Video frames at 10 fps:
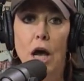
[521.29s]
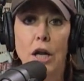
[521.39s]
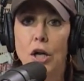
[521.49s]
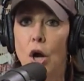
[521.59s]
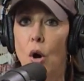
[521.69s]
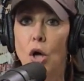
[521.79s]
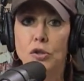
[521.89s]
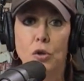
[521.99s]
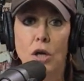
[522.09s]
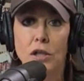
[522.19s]
I don't know. All
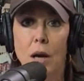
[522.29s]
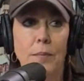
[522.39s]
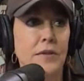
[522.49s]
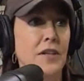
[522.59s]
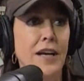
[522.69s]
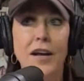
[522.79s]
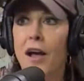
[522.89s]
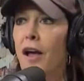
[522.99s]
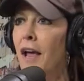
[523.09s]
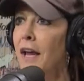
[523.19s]
drugged up. It's like
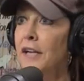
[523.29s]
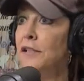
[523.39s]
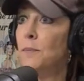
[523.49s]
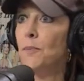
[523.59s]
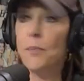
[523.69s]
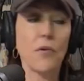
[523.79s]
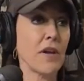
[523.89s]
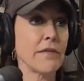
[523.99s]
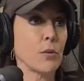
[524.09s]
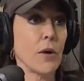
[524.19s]
he just
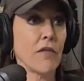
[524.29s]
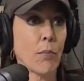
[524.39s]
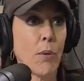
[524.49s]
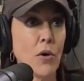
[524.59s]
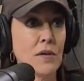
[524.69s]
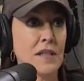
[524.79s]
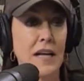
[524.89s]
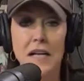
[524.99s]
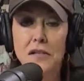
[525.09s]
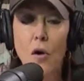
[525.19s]
believes whatever Putin
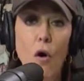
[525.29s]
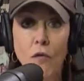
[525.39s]
says